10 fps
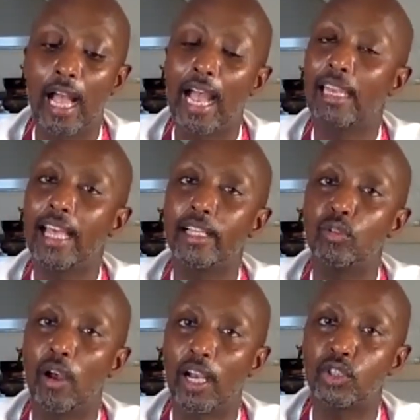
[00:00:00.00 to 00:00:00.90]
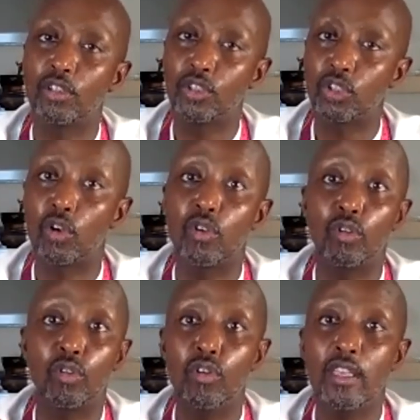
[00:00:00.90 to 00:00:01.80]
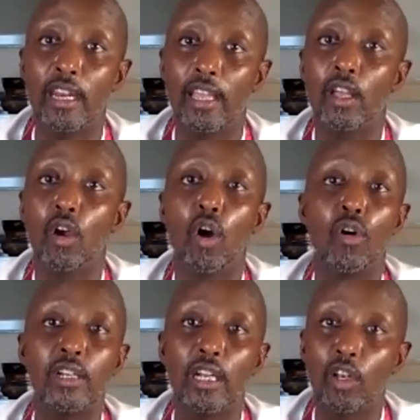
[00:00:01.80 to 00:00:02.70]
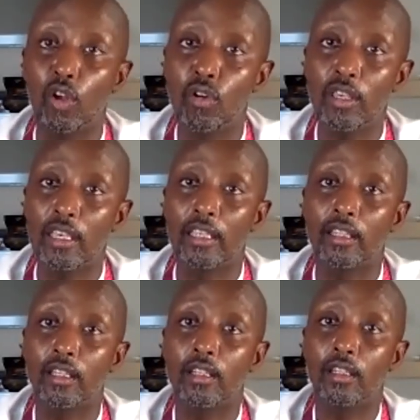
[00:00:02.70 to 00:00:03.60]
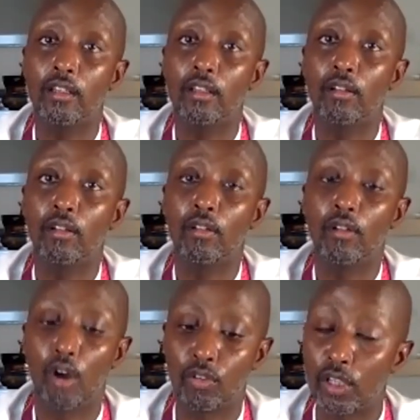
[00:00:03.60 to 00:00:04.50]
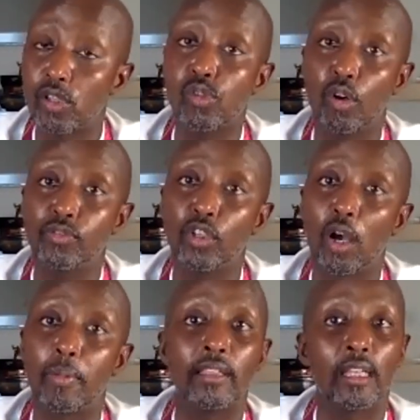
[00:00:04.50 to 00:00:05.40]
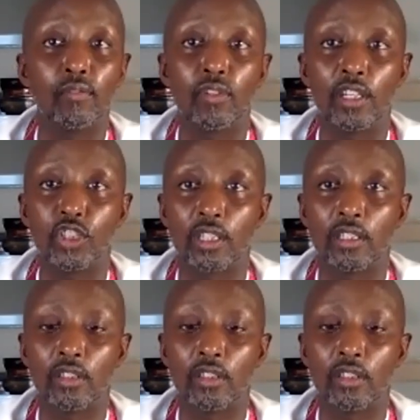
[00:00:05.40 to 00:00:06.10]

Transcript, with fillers: I like to actually show you cooking it on a low heat on the stove top and then finish it in